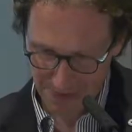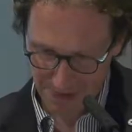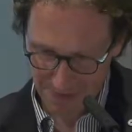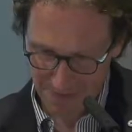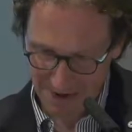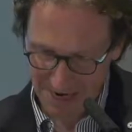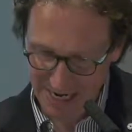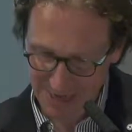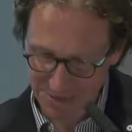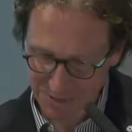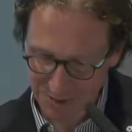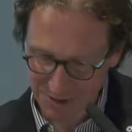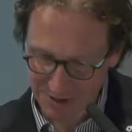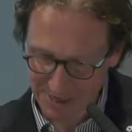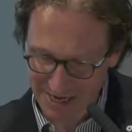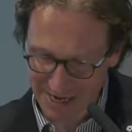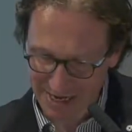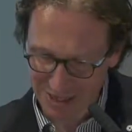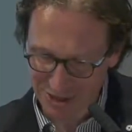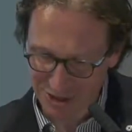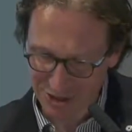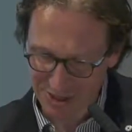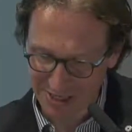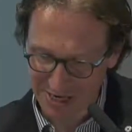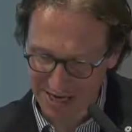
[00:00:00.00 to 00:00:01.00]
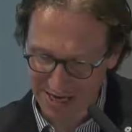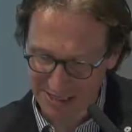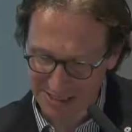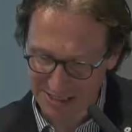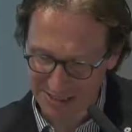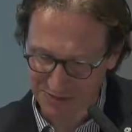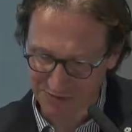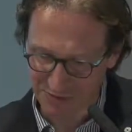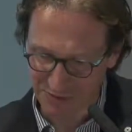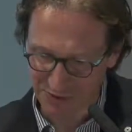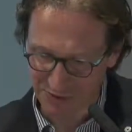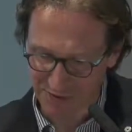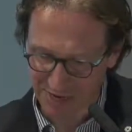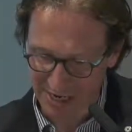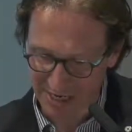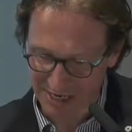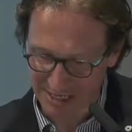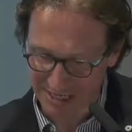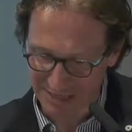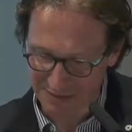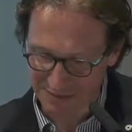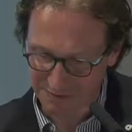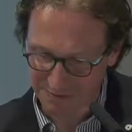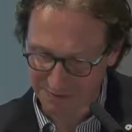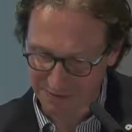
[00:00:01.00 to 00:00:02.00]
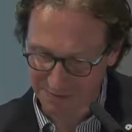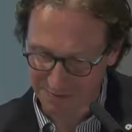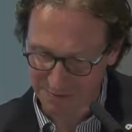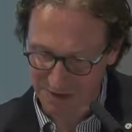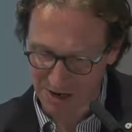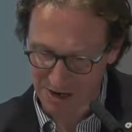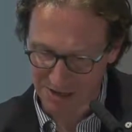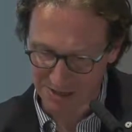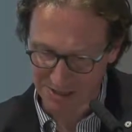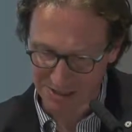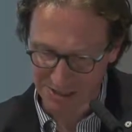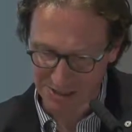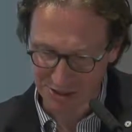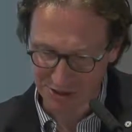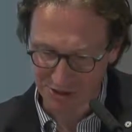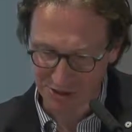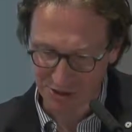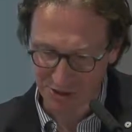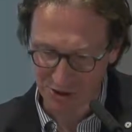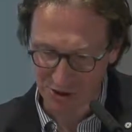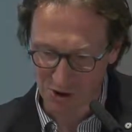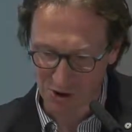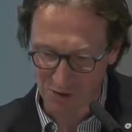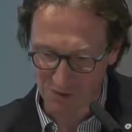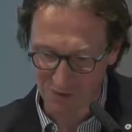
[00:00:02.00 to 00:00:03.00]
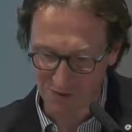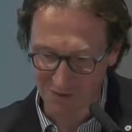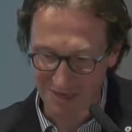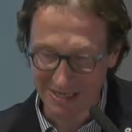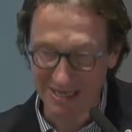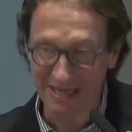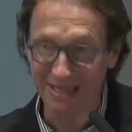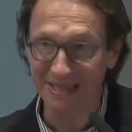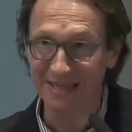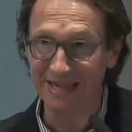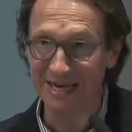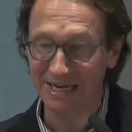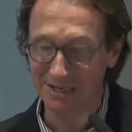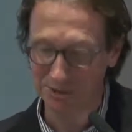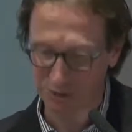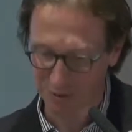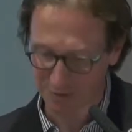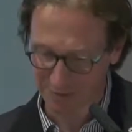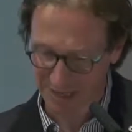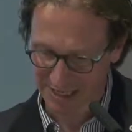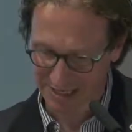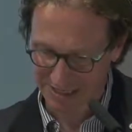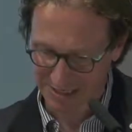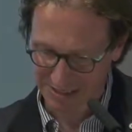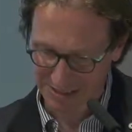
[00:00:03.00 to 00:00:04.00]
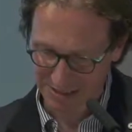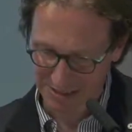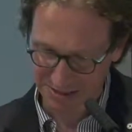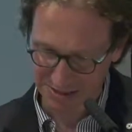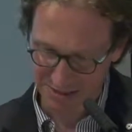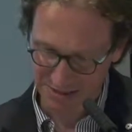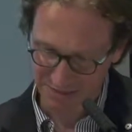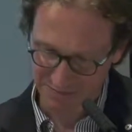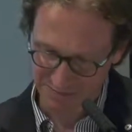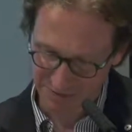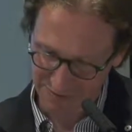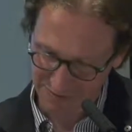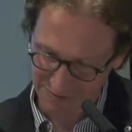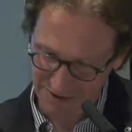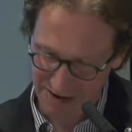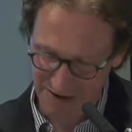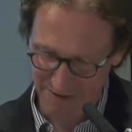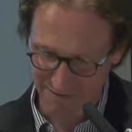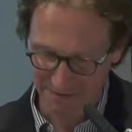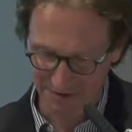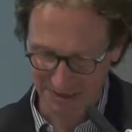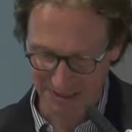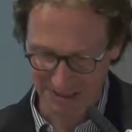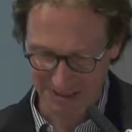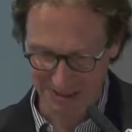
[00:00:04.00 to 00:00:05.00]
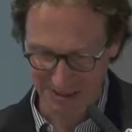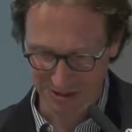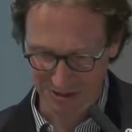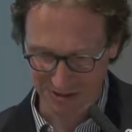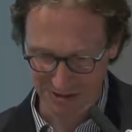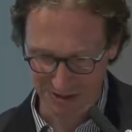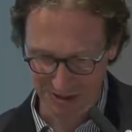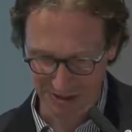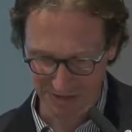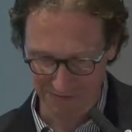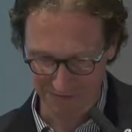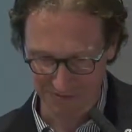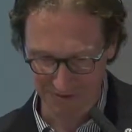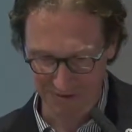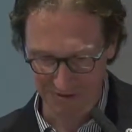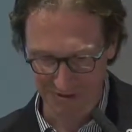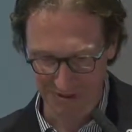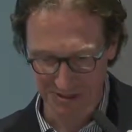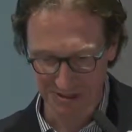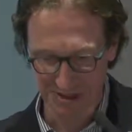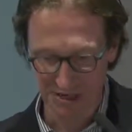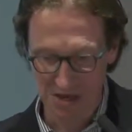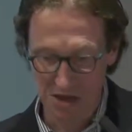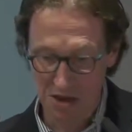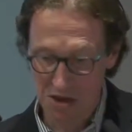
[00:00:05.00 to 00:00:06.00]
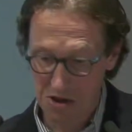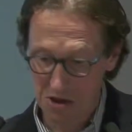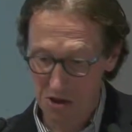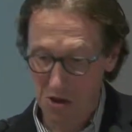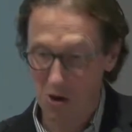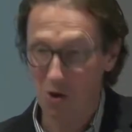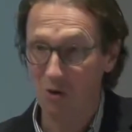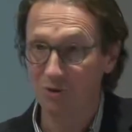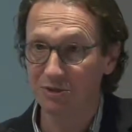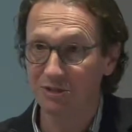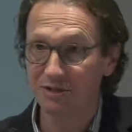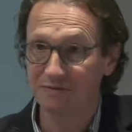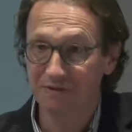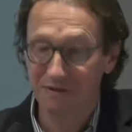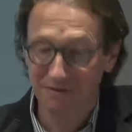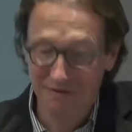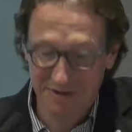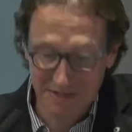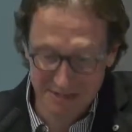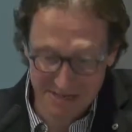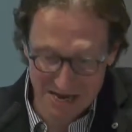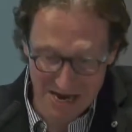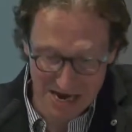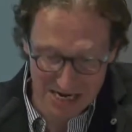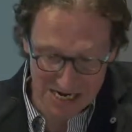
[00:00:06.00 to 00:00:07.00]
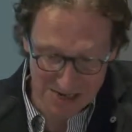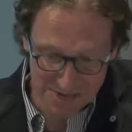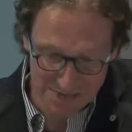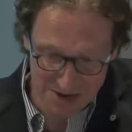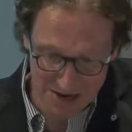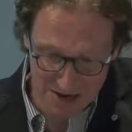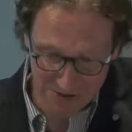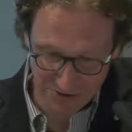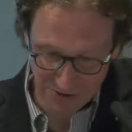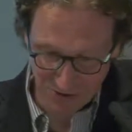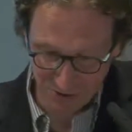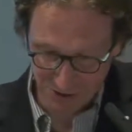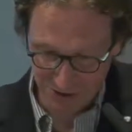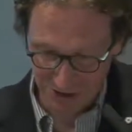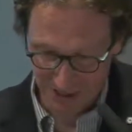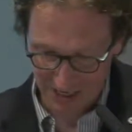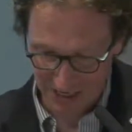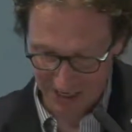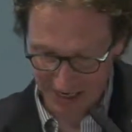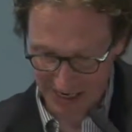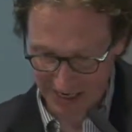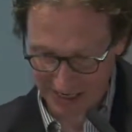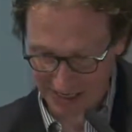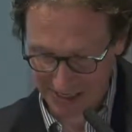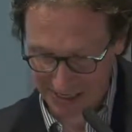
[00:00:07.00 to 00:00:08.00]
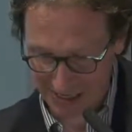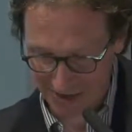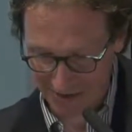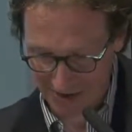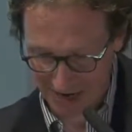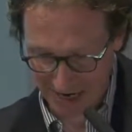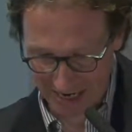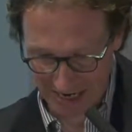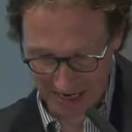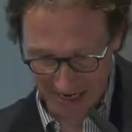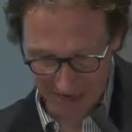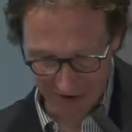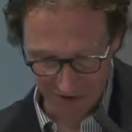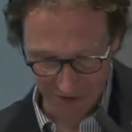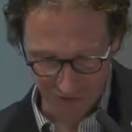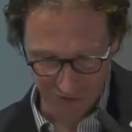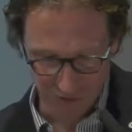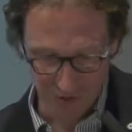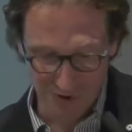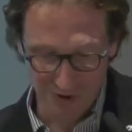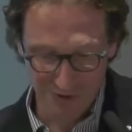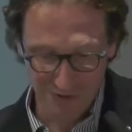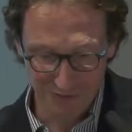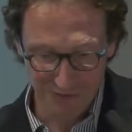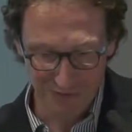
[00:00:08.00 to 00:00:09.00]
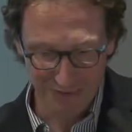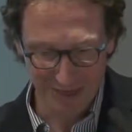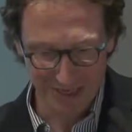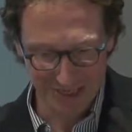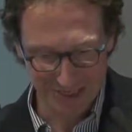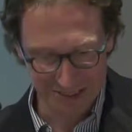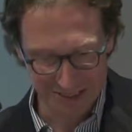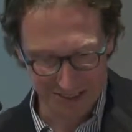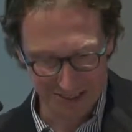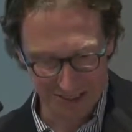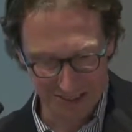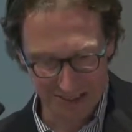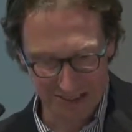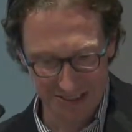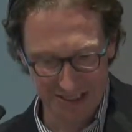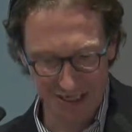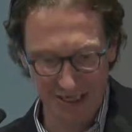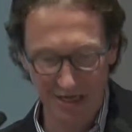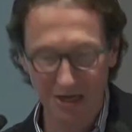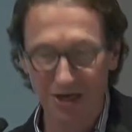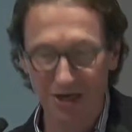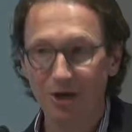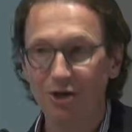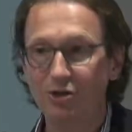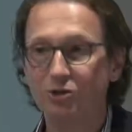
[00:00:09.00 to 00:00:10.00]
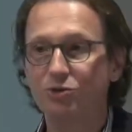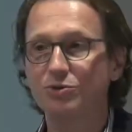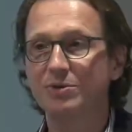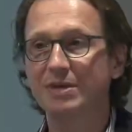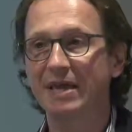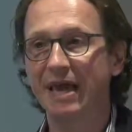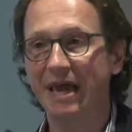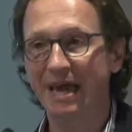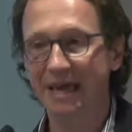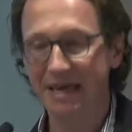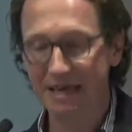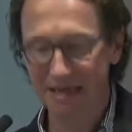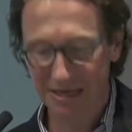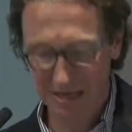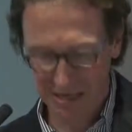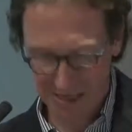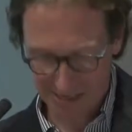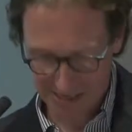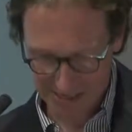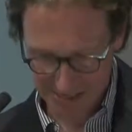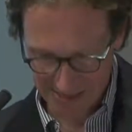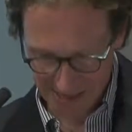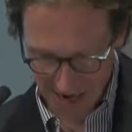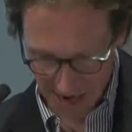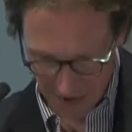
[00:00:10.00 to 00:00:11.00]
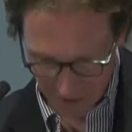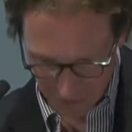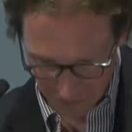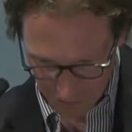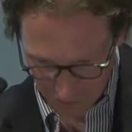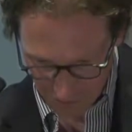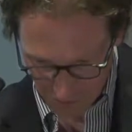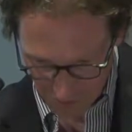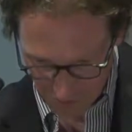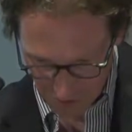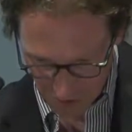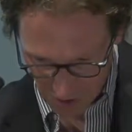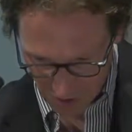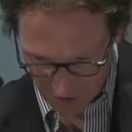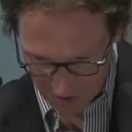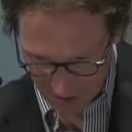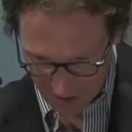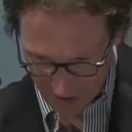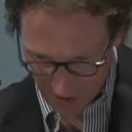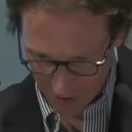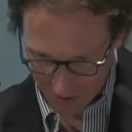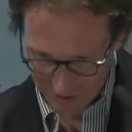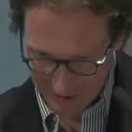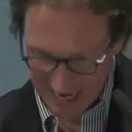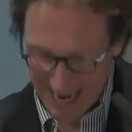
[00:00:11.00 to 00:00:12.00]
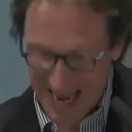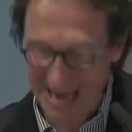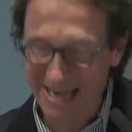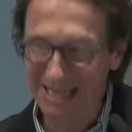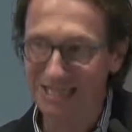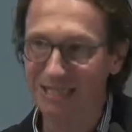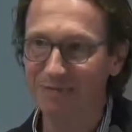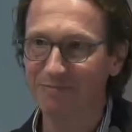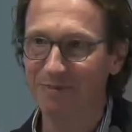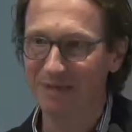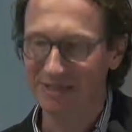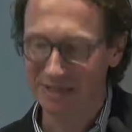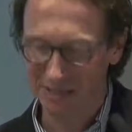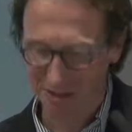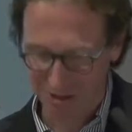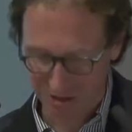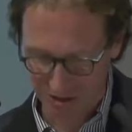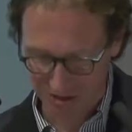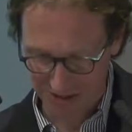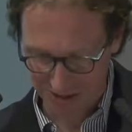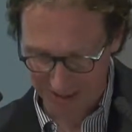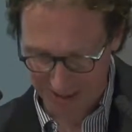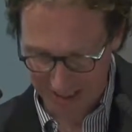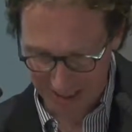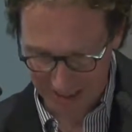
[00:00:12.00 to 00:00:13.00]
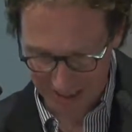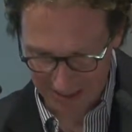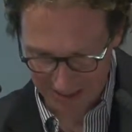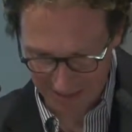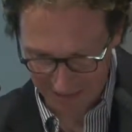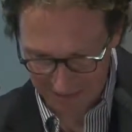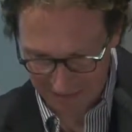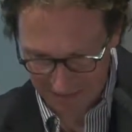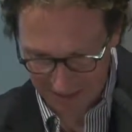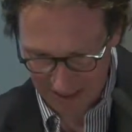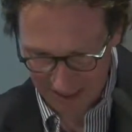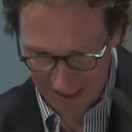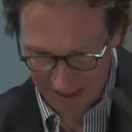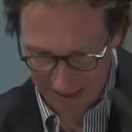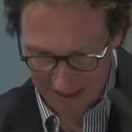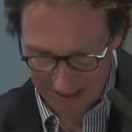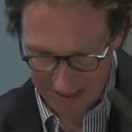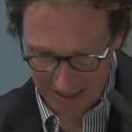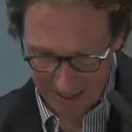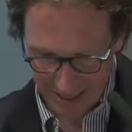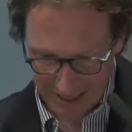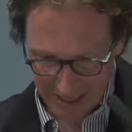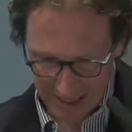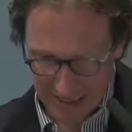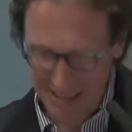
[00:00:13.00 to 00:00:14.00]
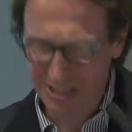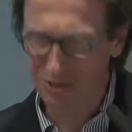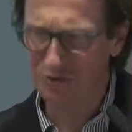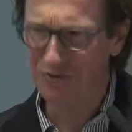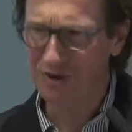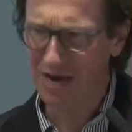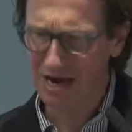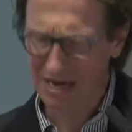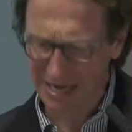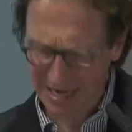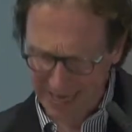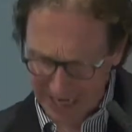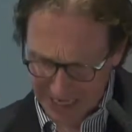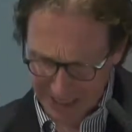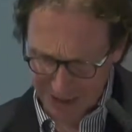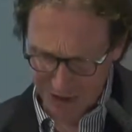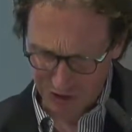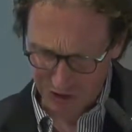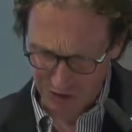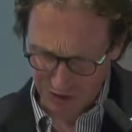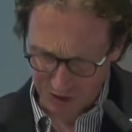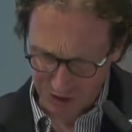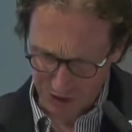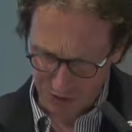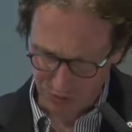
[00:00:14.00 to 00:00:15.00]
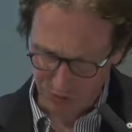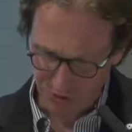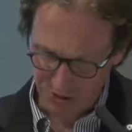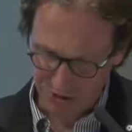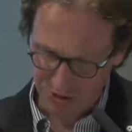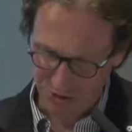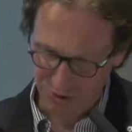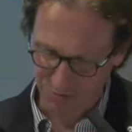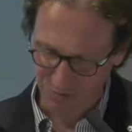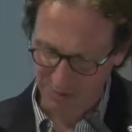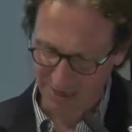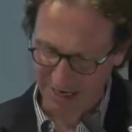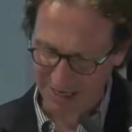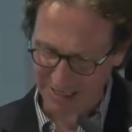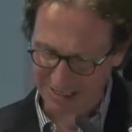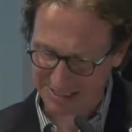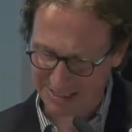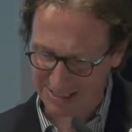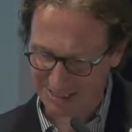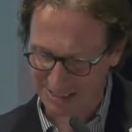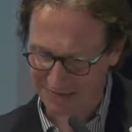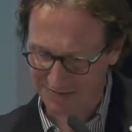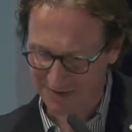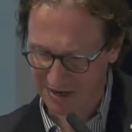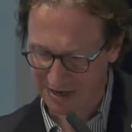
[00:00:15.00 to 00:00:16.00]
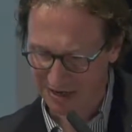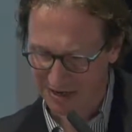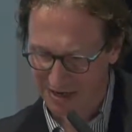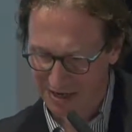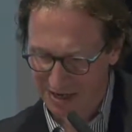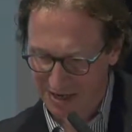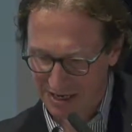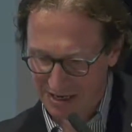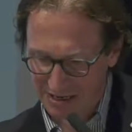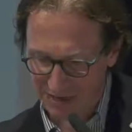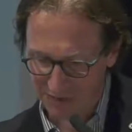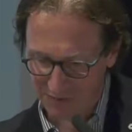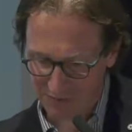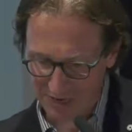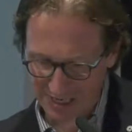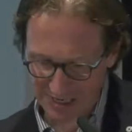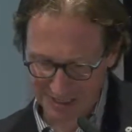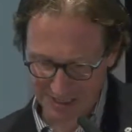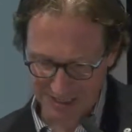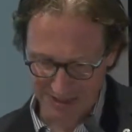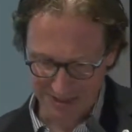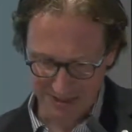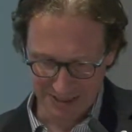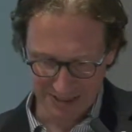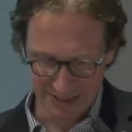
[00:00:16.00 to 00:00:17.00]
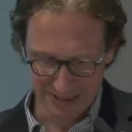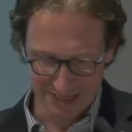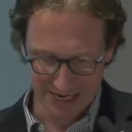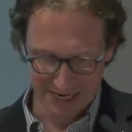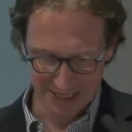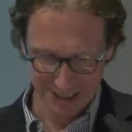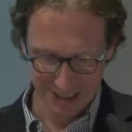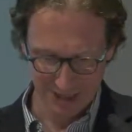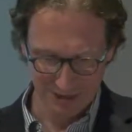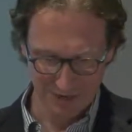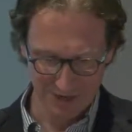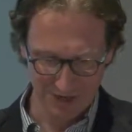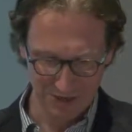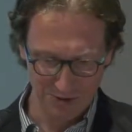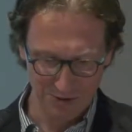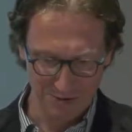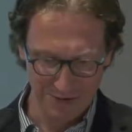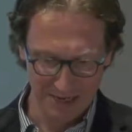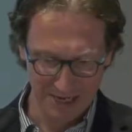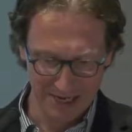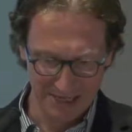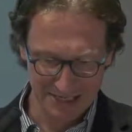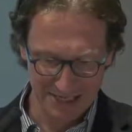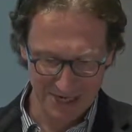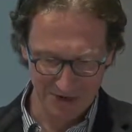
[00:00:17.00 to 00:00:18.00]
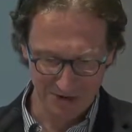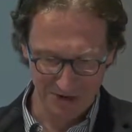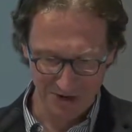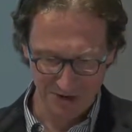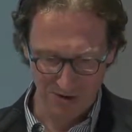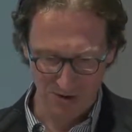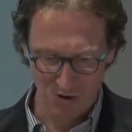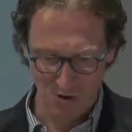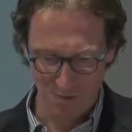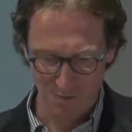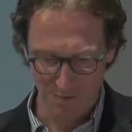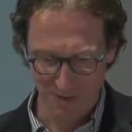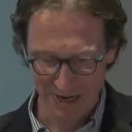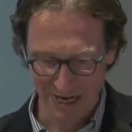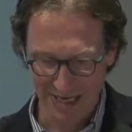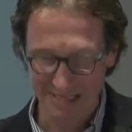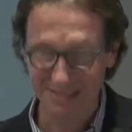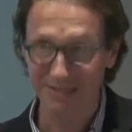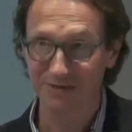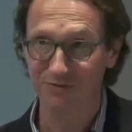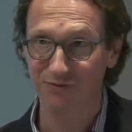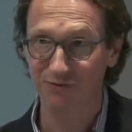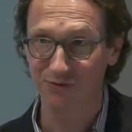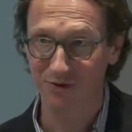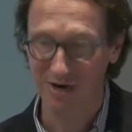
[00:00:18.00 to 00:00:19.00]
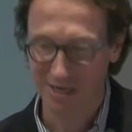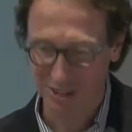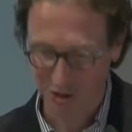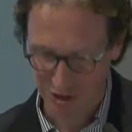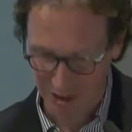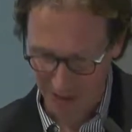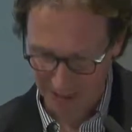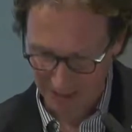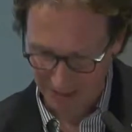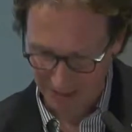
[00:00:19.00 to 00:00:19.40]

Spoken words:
Many protection cases were raised with the parties to the conflict at NATO bases, with Afghan security forces, also with the Taliban, usually indirectly through fixers. Today, the Darfur model, those expeditions in the field, is rarely introduced to places where the Western industrial humanitarian complex freshly